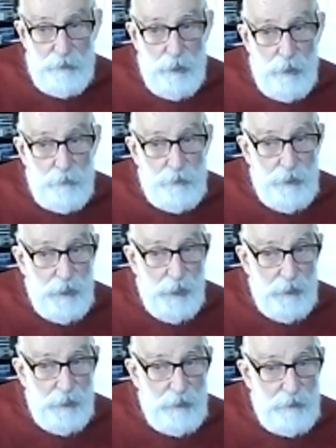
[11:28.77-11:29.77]
oat
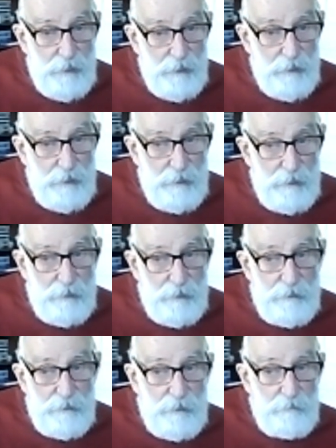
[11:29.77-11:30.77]
cake
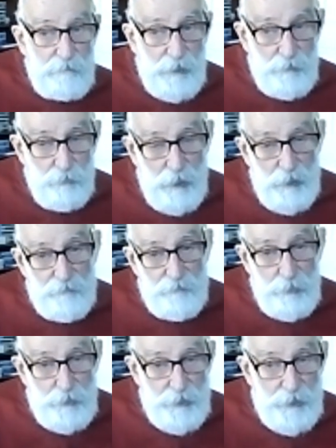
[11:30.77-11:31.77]
that my wife
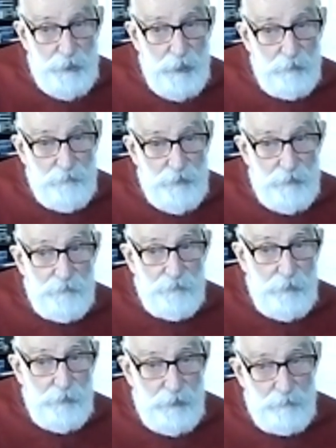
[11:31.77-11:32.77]
put in the oven and
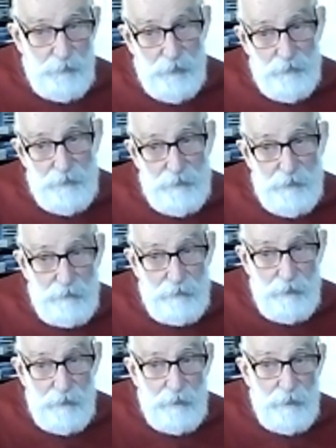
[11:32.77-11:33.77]
forgot about.
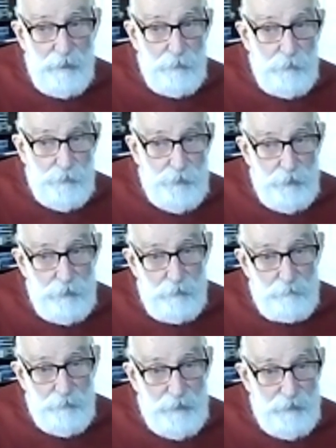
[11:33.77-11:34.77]
And of course it got
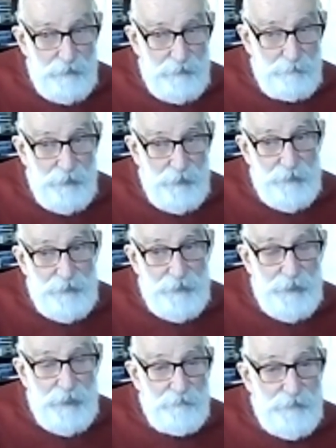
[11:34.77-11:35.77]
burnt. We only
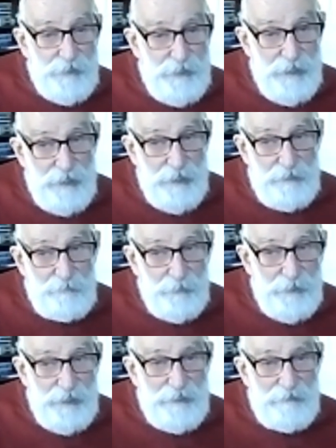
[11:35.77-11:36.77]
discovered it next
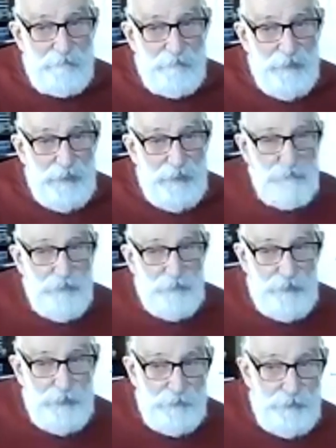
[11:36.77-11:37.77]
morning. And I
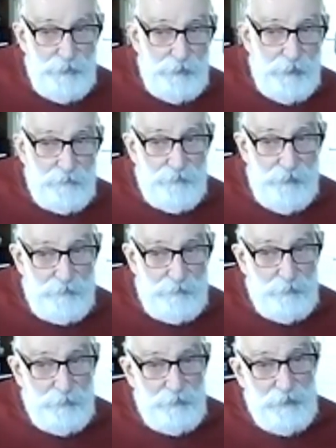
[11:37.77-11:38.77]
felt so sorry for this
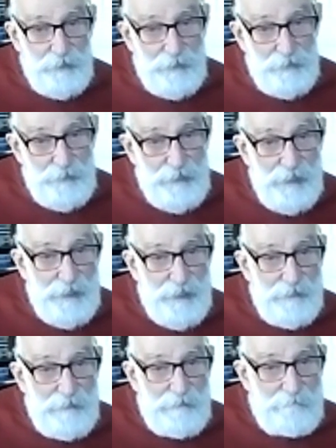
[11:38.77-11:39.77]
poor little oat cake
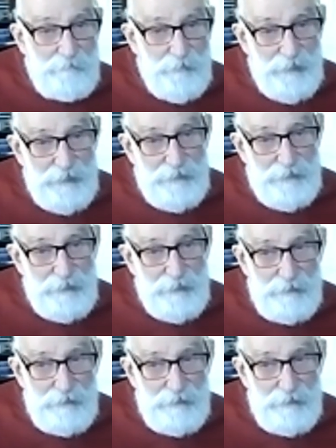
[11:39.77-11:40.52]
that